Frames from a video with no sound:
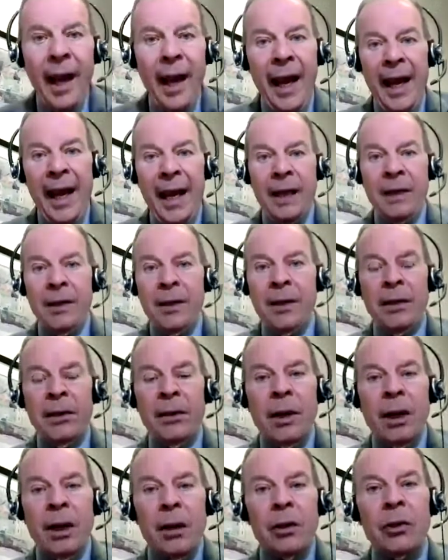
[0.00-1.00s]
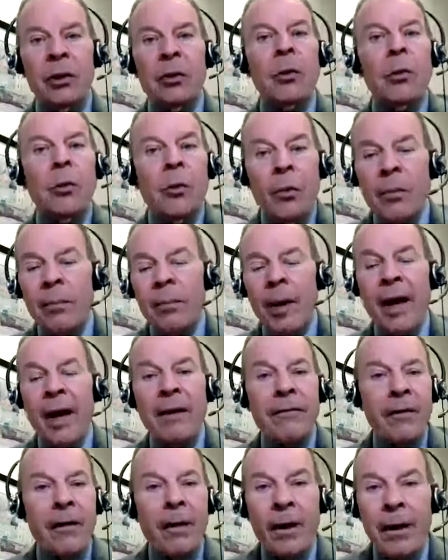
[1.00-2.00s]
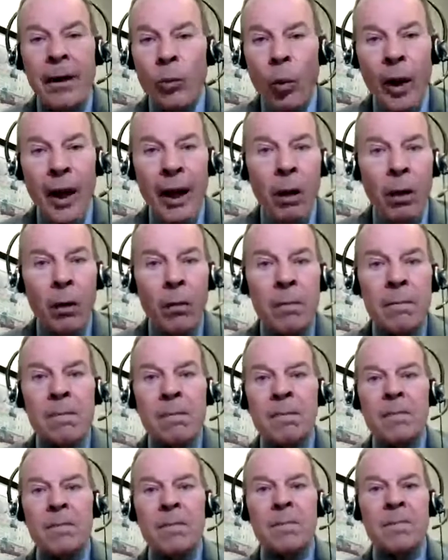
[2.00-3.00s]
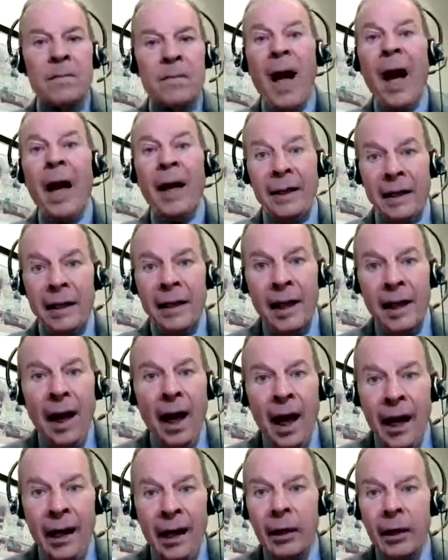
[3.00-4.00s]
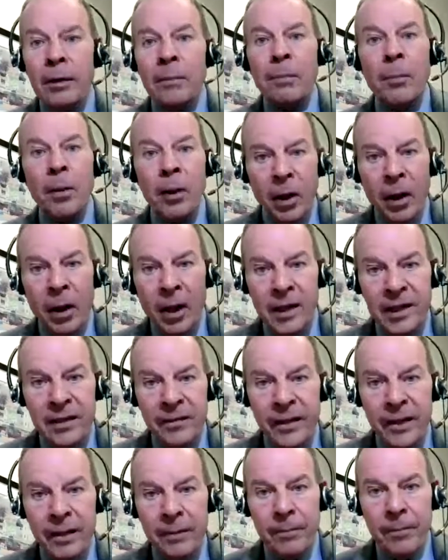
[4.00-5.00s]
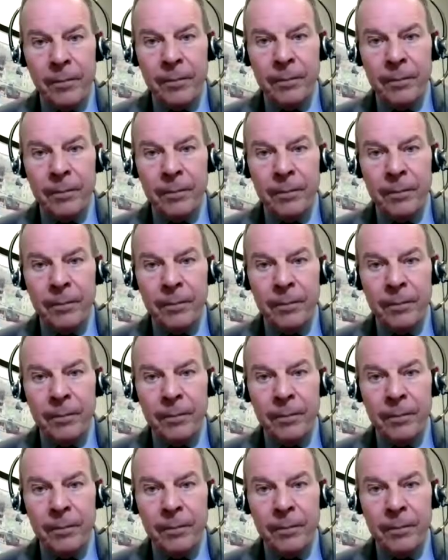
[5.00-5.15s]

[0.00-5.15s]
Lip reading: and you may very well not get hired because of it.